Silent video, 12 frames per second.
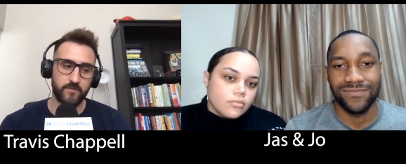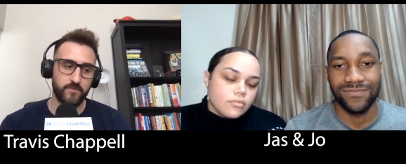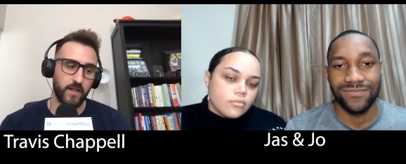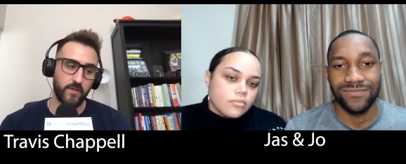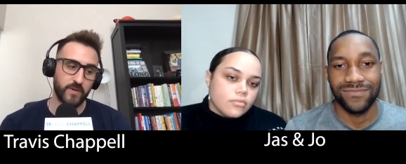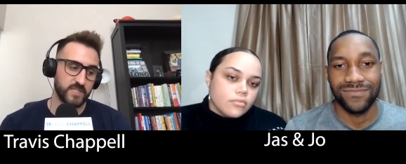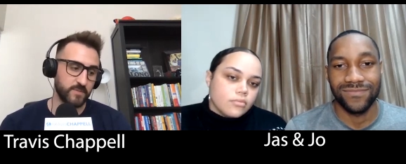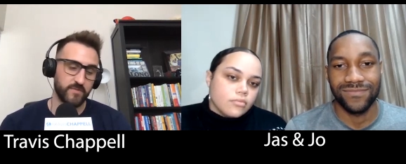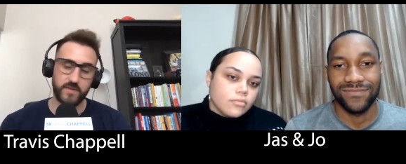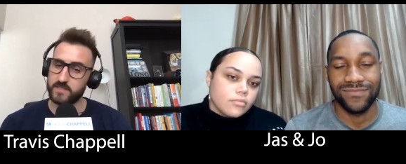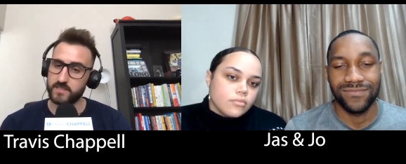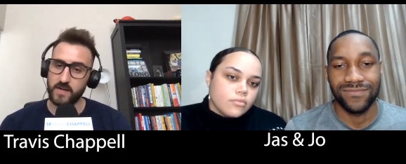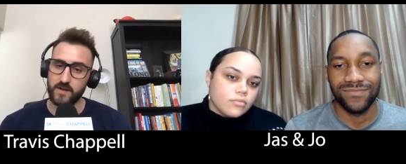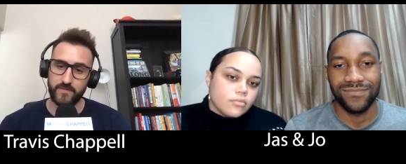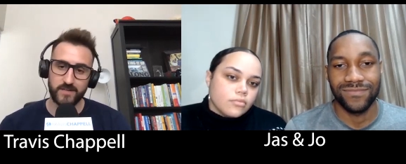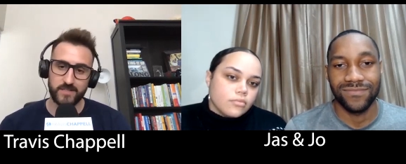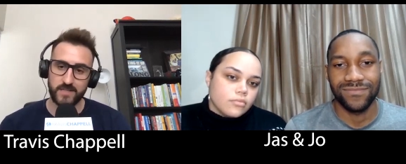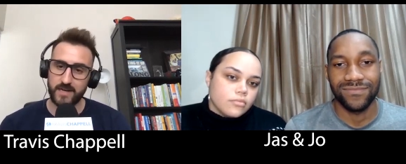Speaker 1: following some of his stuff,
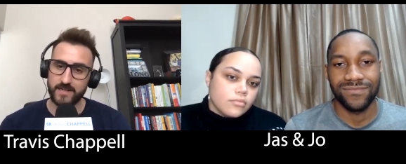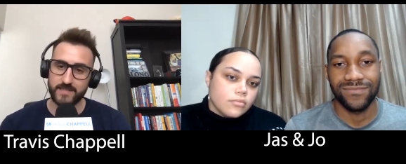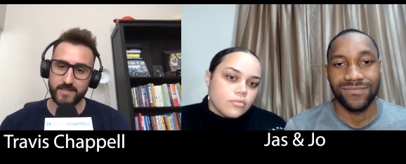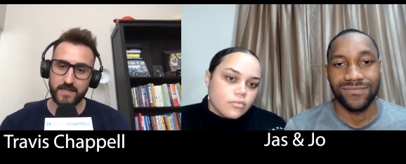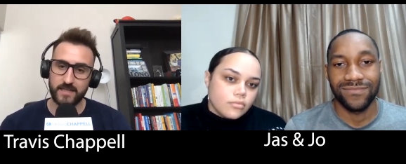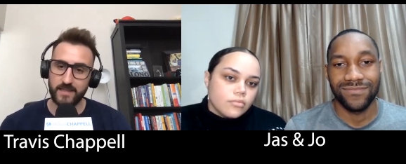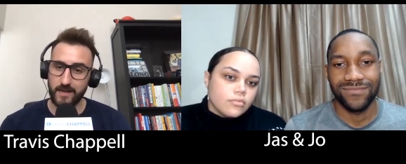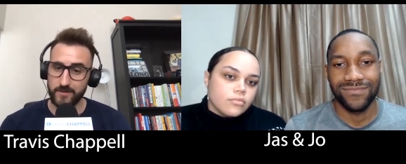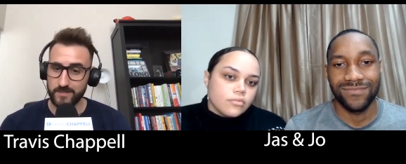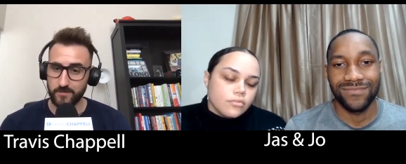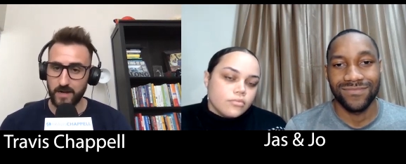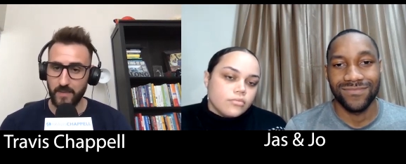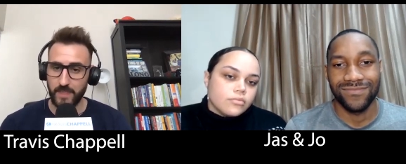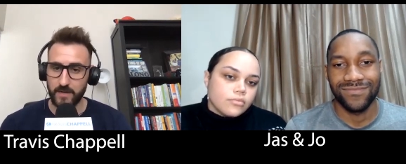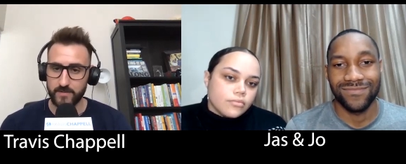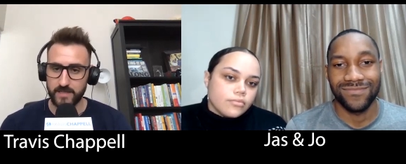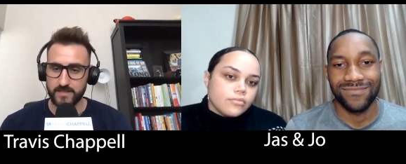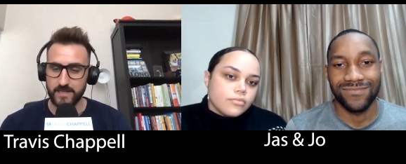I just kind of decided that that was the route that I
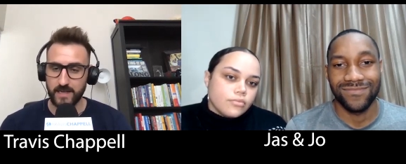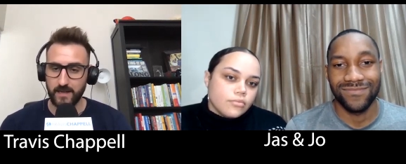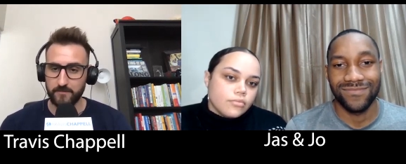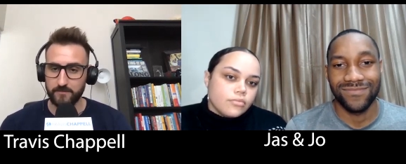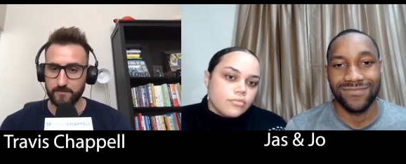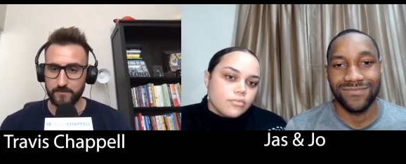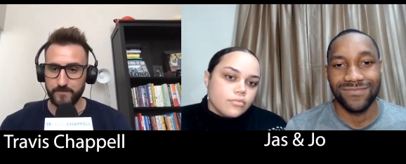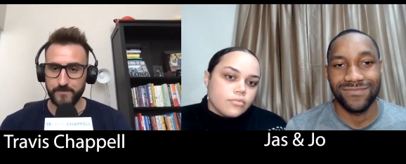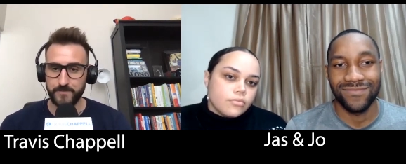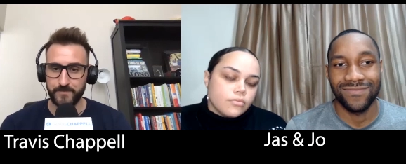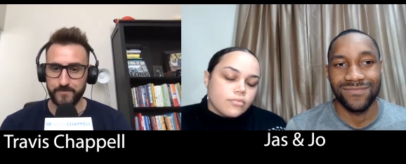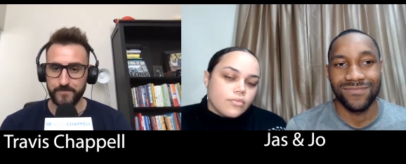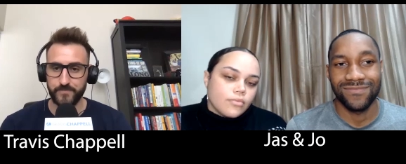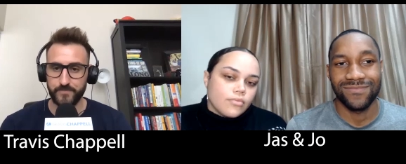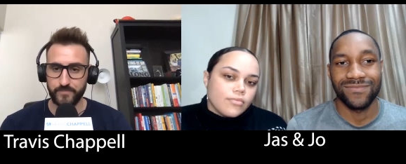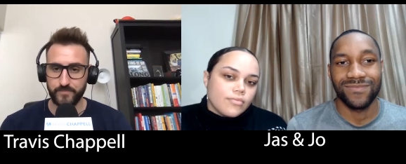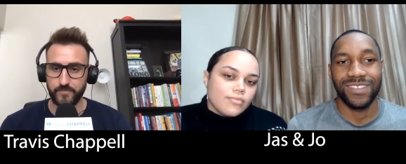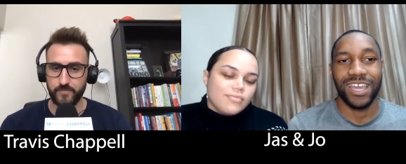was going to take.
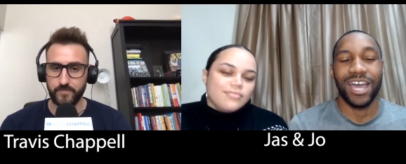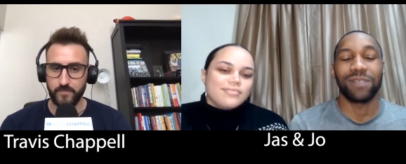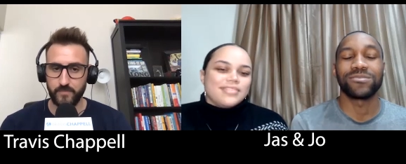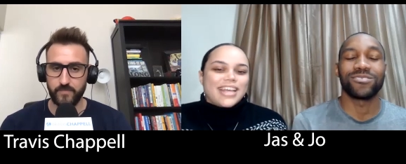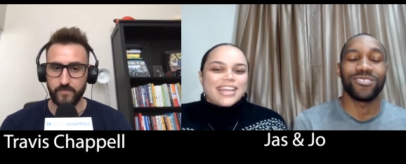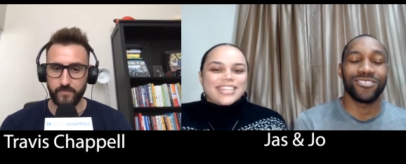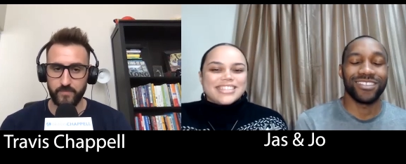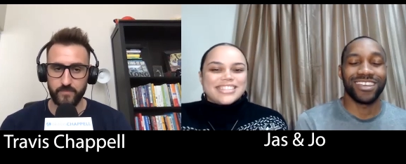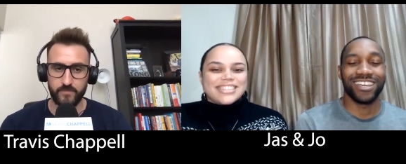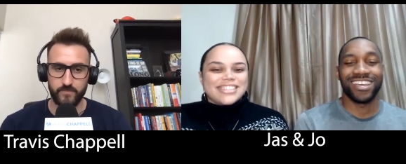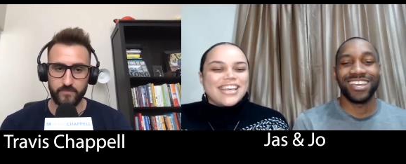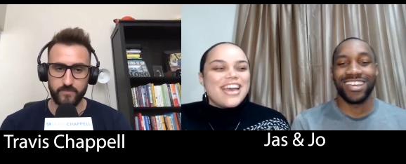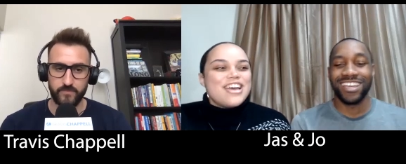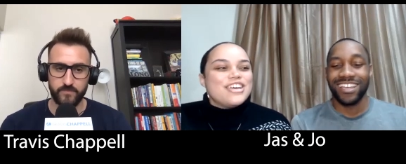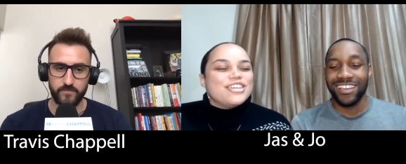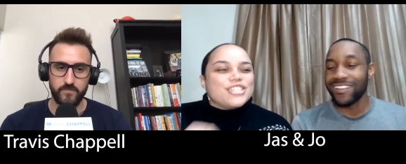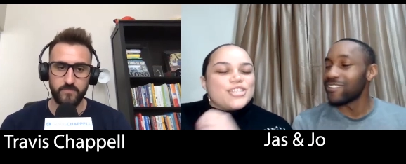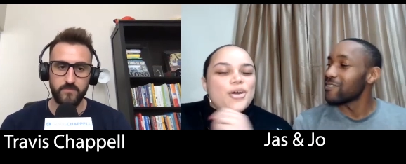Absolutely. Nice.
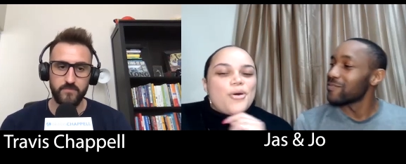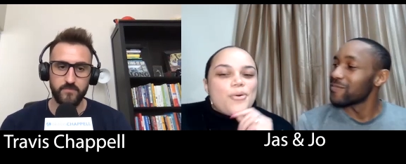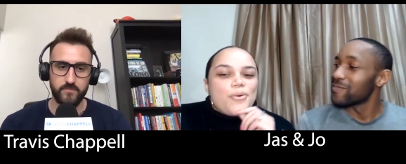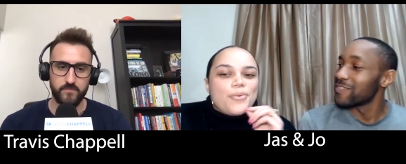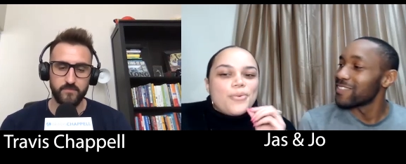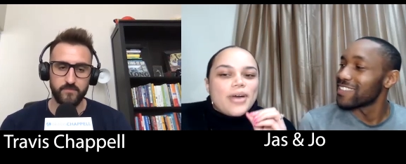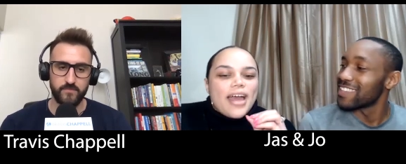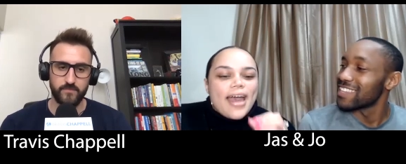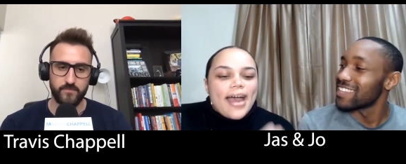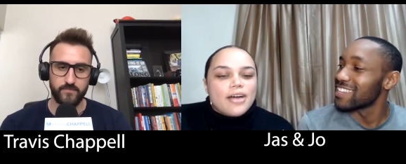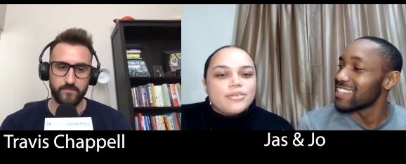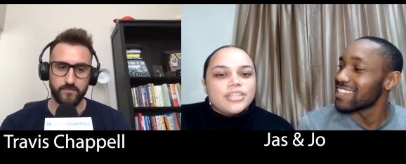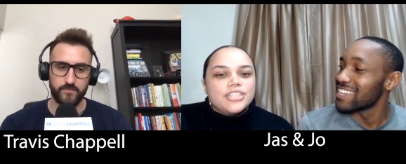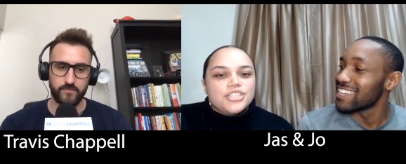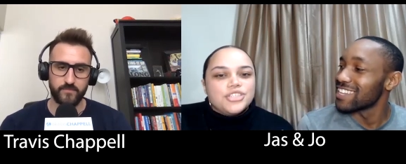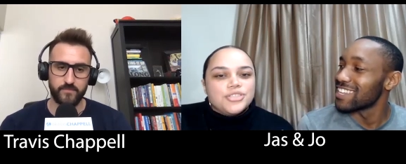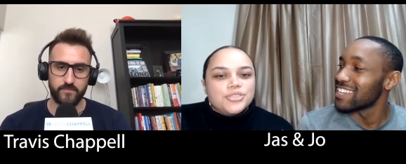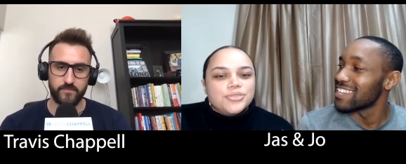
Speaker 2: So, how
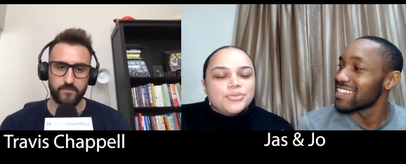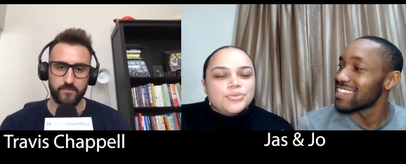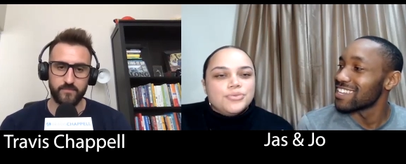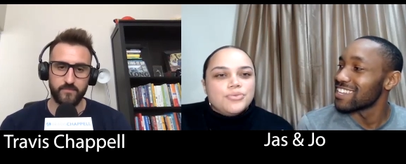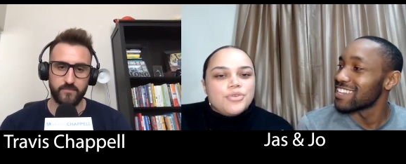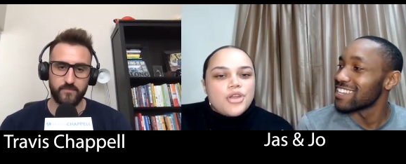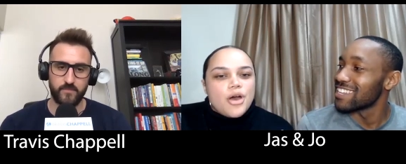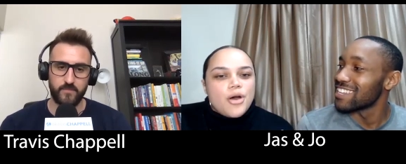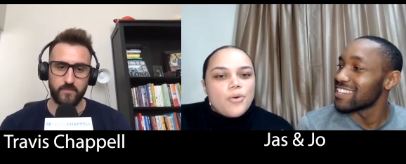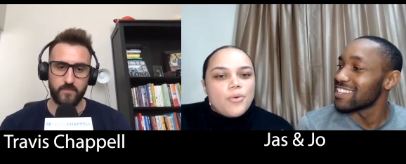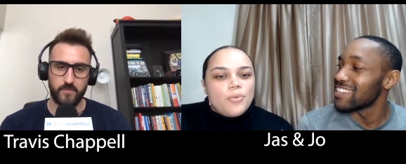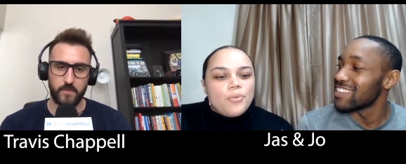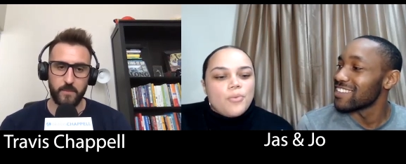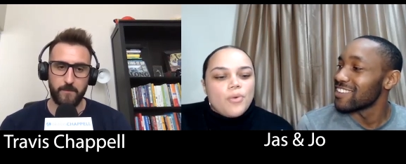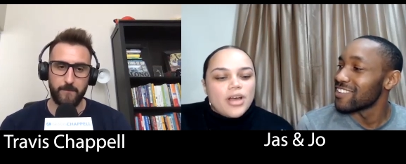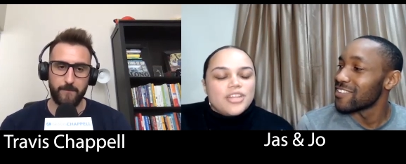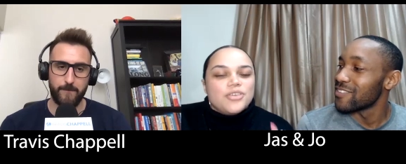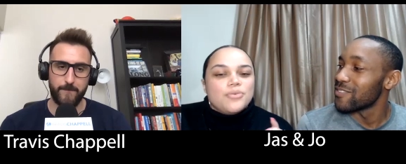did you know
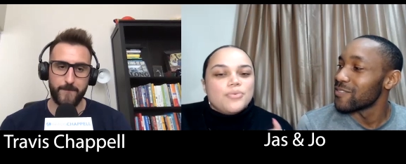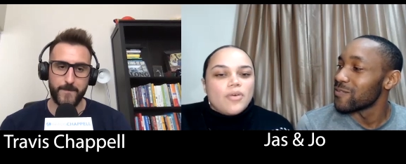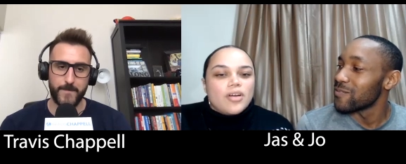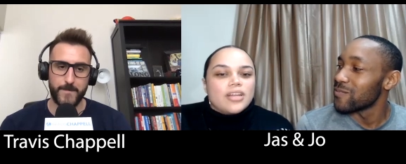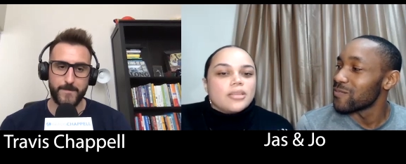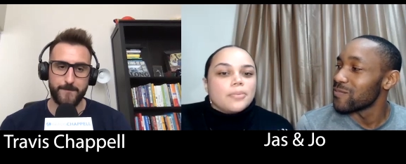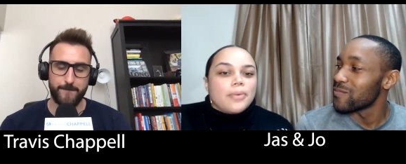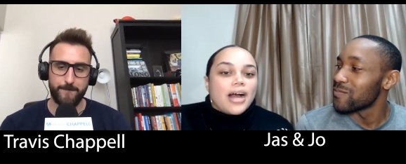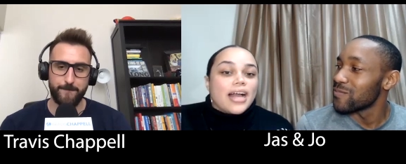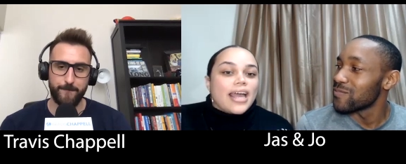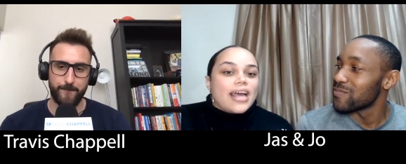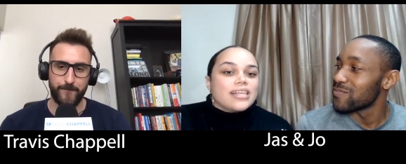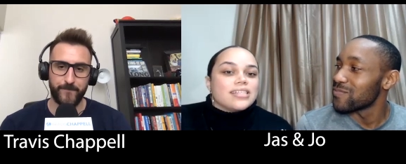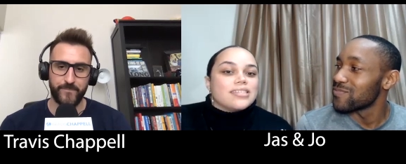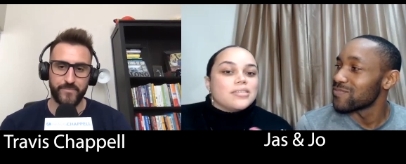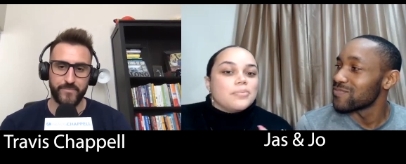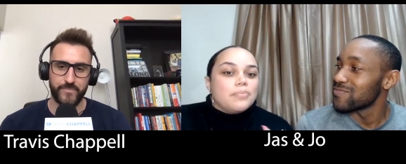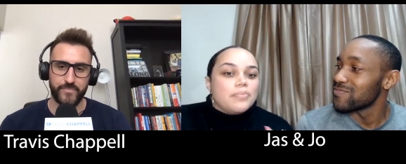what you wanted the podcast
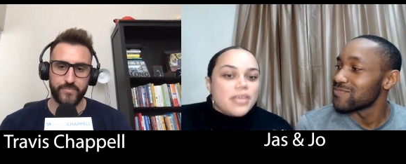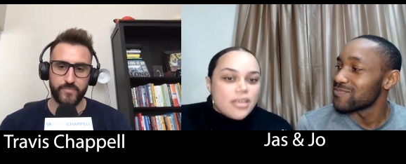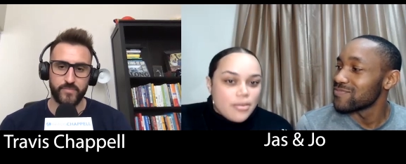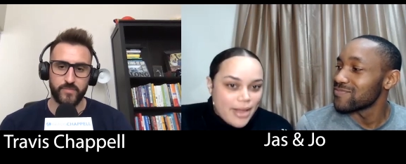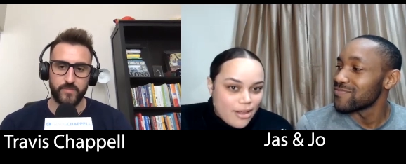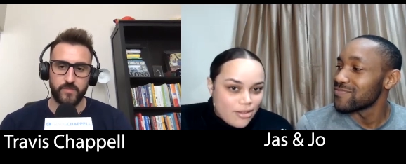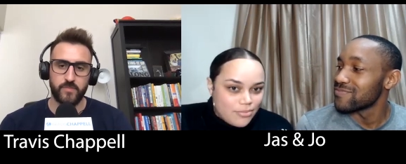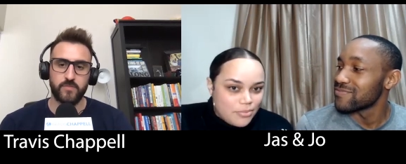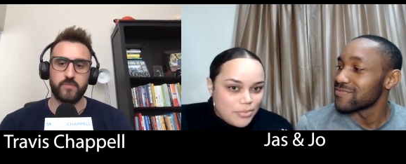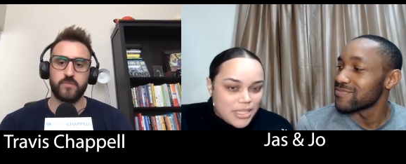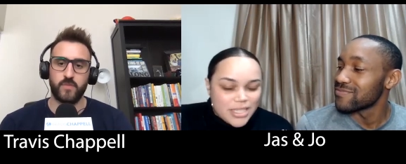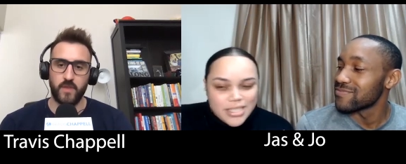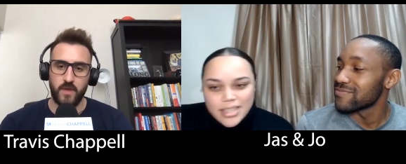to be about? Because